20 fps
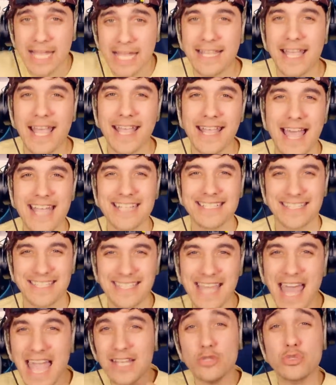Again, guys,
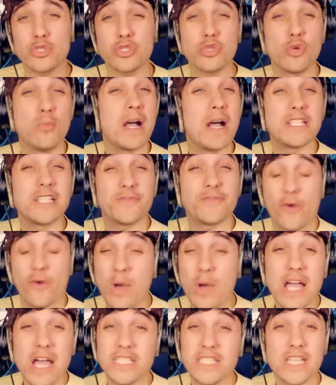thank you so much for
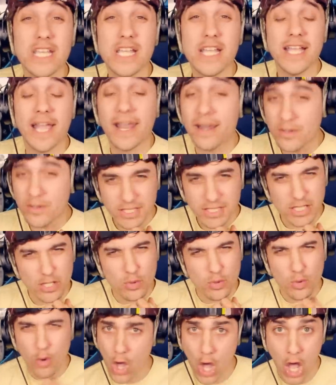watching, and I'll see
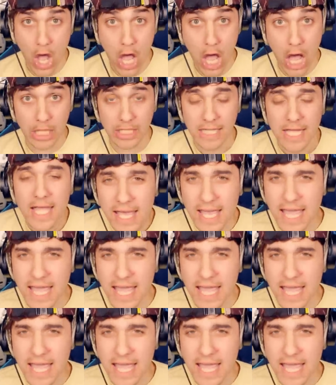you all